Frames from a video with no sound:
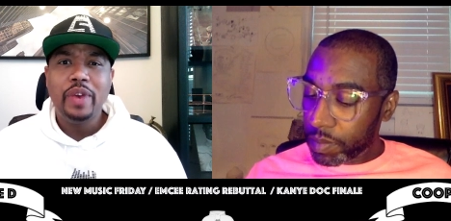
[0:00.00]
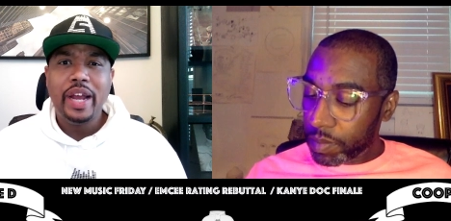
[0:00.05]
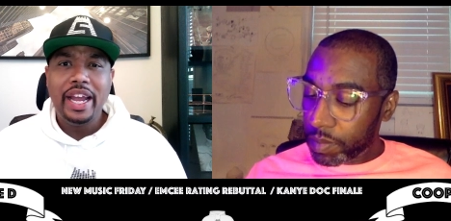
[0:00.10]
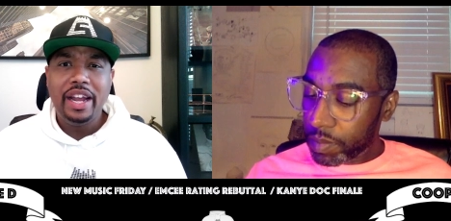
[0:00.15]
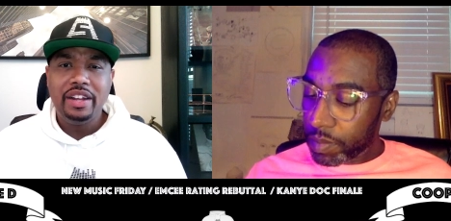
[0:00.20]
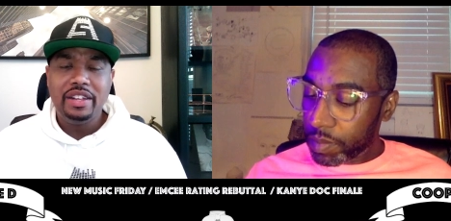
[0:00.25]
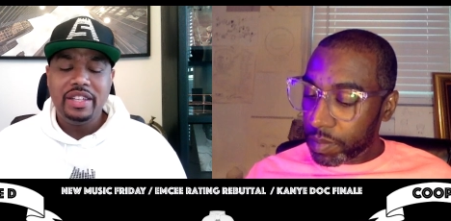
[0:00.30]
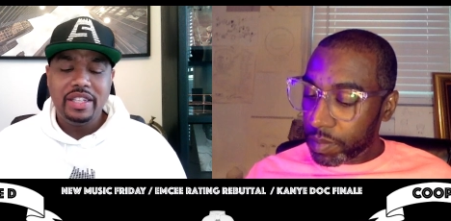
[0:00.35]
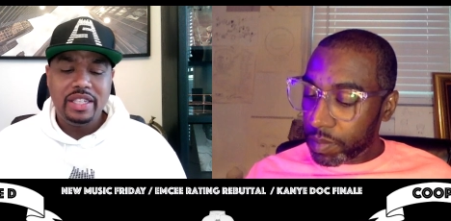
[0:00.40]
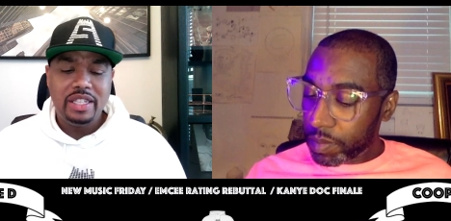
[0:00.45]

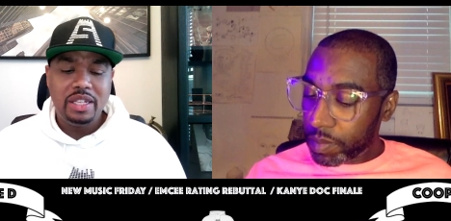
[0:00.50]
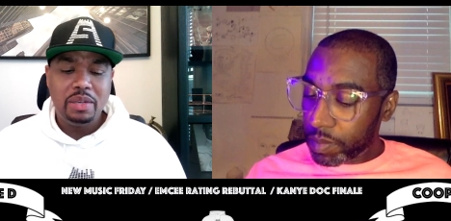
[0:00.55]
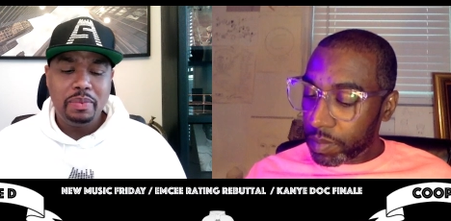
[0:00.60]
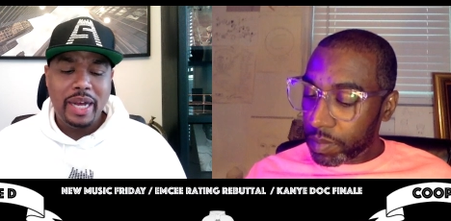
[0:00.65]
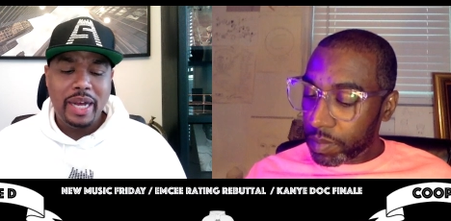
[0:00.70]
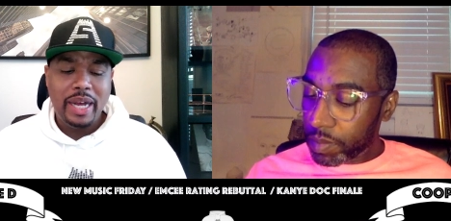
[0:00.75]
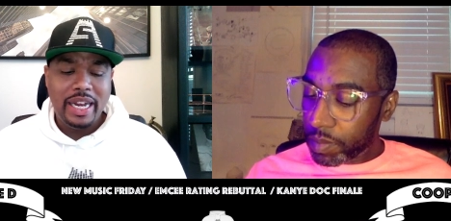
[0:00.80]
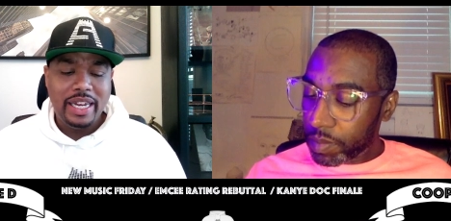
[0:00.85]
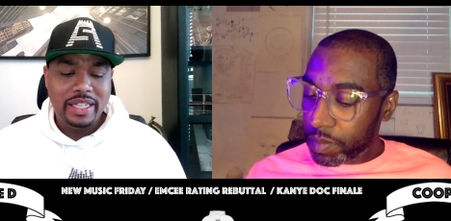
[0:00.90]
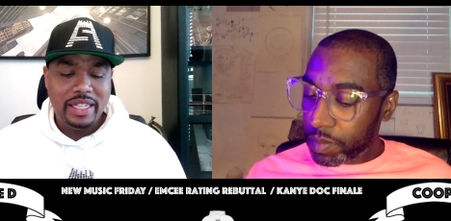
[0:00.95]
Speaker 1: rare that
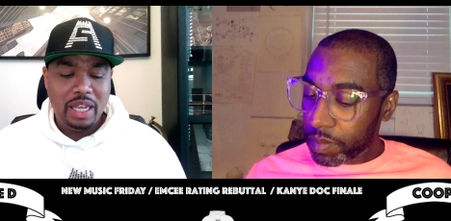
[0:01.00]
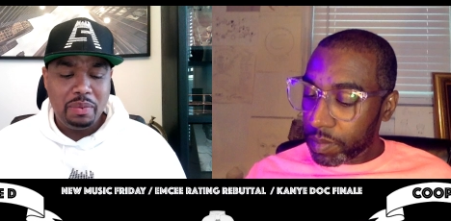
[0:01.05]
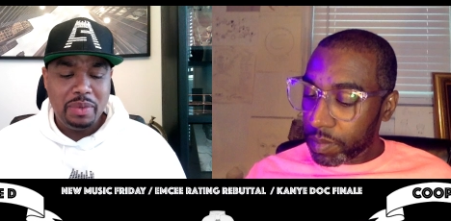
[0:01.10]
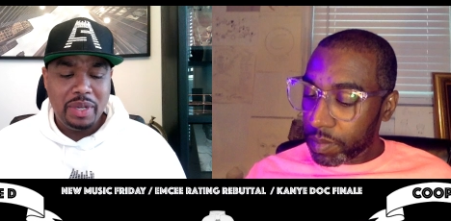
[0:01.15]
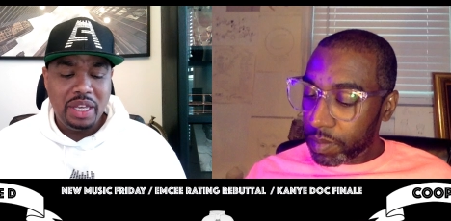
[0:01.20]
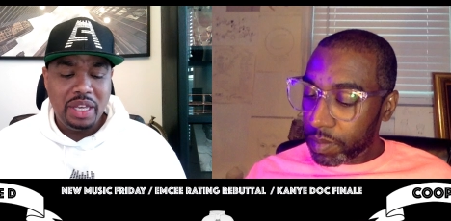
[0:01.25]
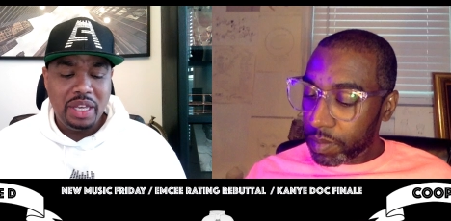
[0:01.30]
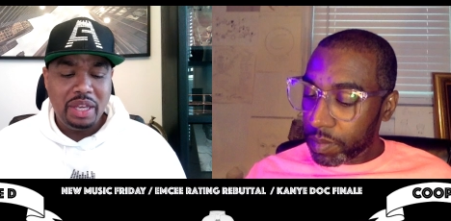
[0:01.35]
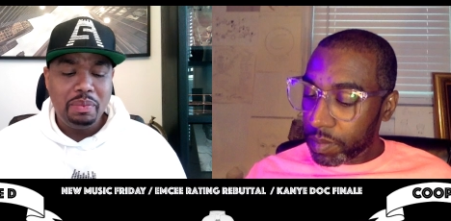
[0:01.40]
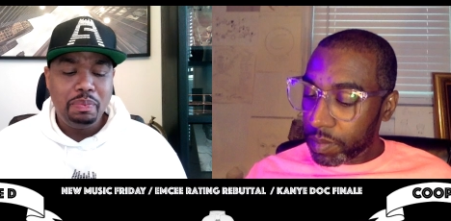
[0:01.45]
somebody's able
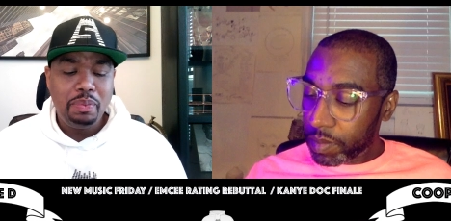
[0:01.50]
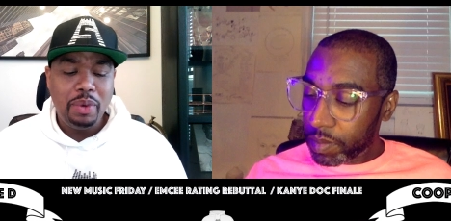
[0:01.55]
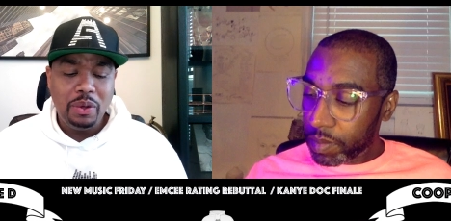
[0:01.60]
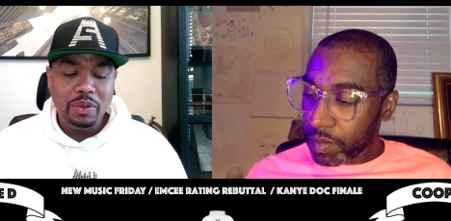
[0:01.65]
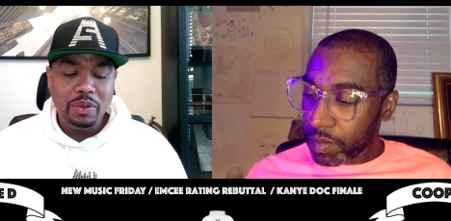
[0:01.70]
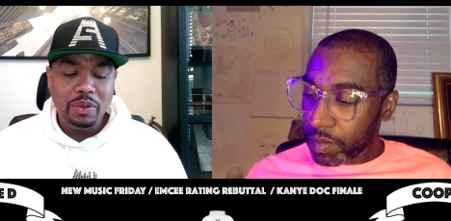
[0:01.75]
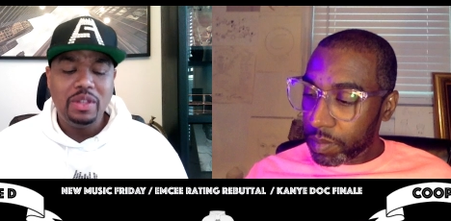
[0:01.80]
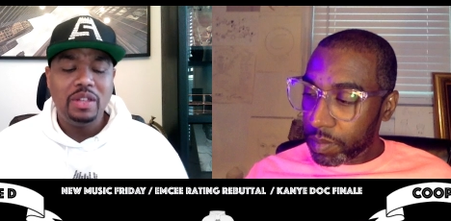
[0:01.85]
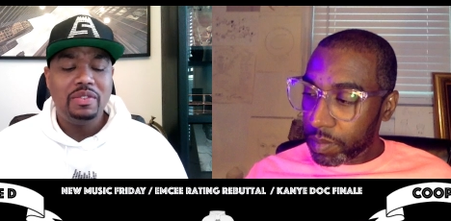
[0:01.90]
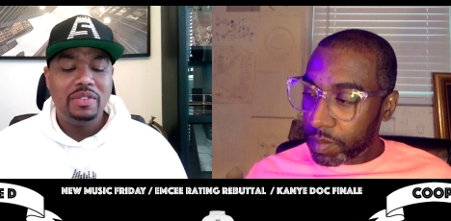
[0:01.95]
to get
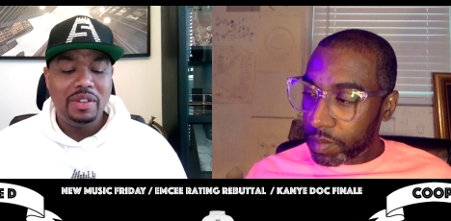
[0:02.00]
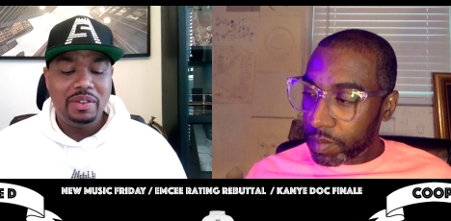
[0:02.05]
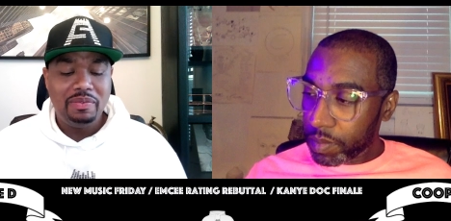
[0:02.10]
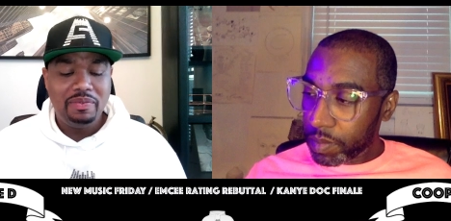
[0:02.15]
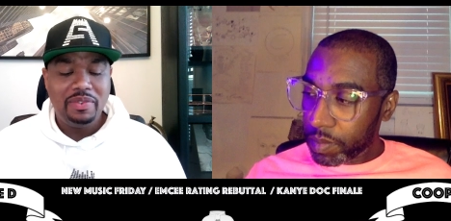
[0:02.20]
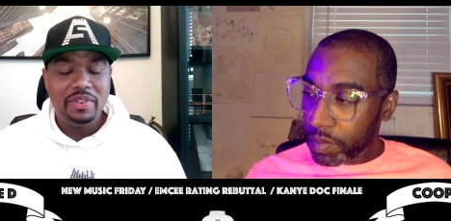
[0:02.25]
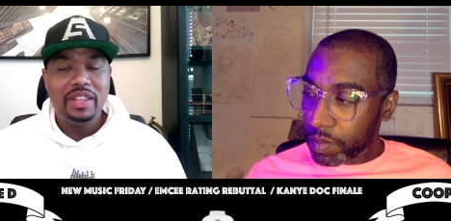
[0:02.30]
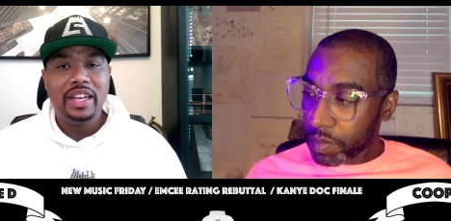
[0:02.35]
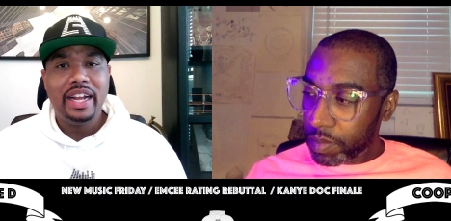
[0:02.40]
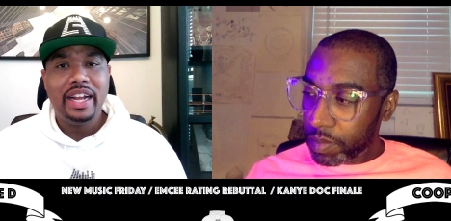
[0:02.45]
both of them
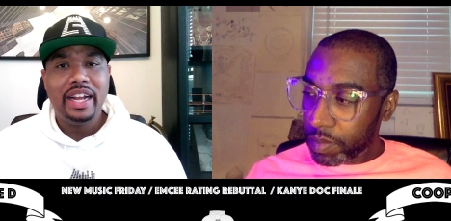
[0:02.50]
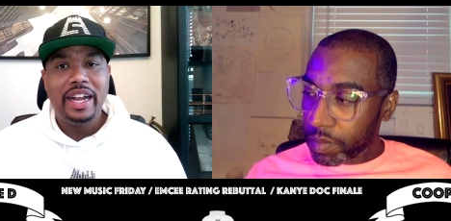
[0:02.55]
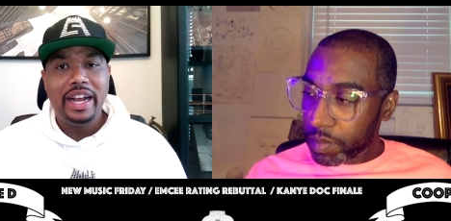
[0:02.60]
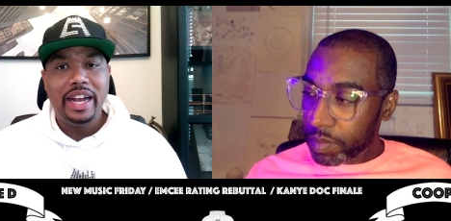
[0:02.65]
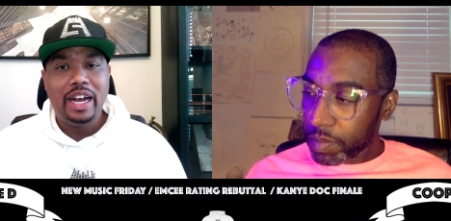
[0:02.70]
for their